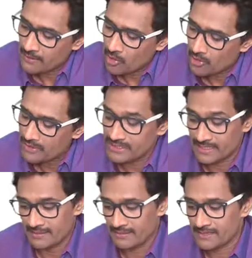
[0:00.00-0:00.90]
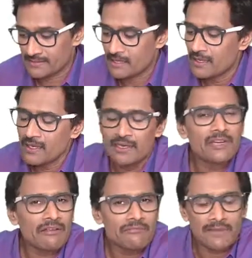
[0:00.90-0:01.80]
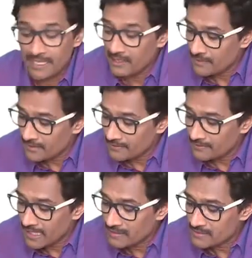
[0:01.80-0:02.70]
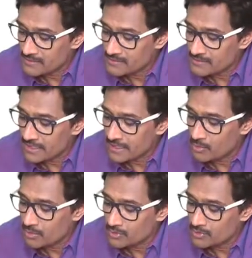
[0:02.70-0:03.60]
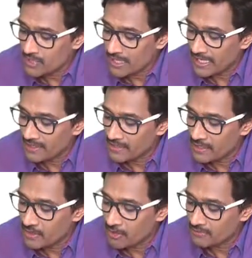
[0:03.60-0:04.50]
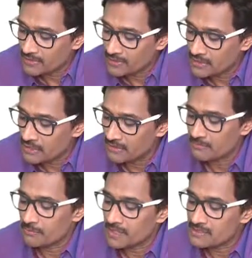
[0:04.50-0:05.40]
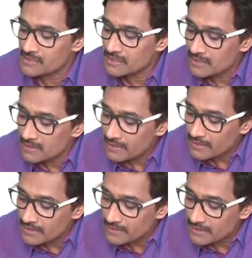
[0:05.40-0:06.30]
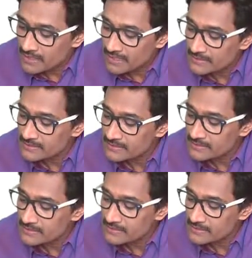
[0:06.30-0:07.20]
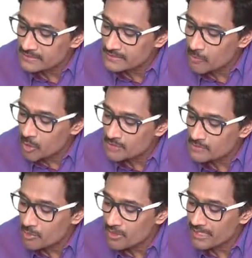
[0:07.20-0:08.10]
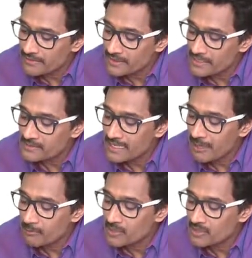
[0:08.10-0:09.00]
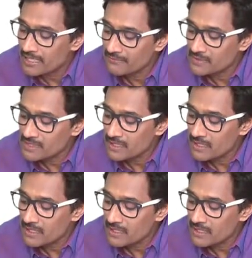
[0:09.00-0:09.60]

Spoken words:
all these areas. Roughly, that is equal to the area of the curve. But still, these small, small areas have been left